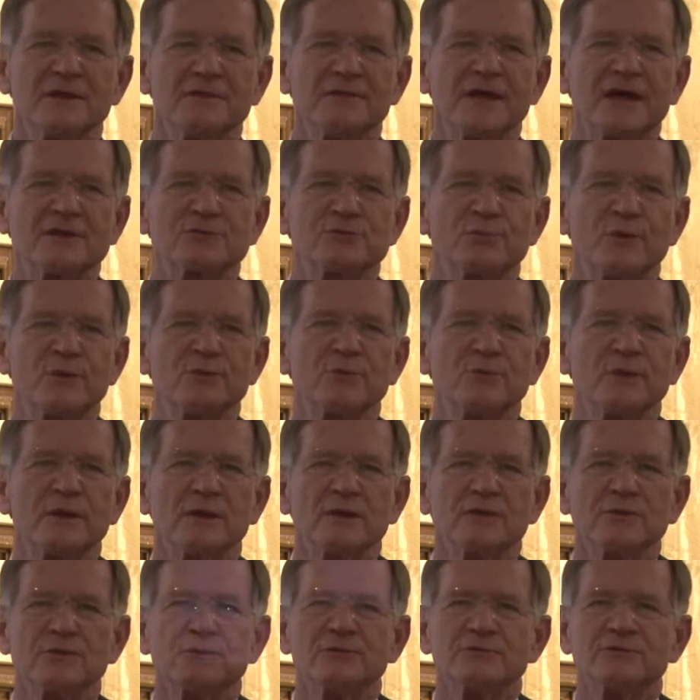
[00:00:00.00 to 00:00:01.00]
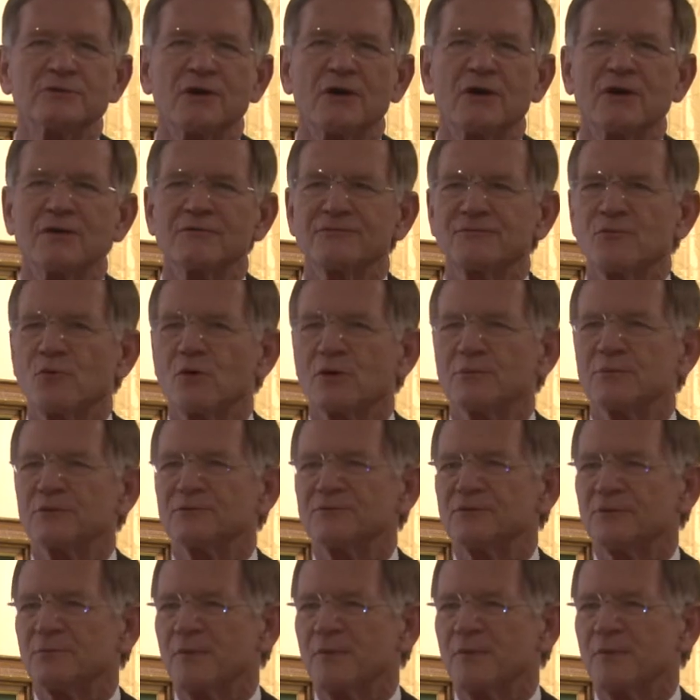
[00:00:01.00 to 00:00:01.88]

that's when we lose our form of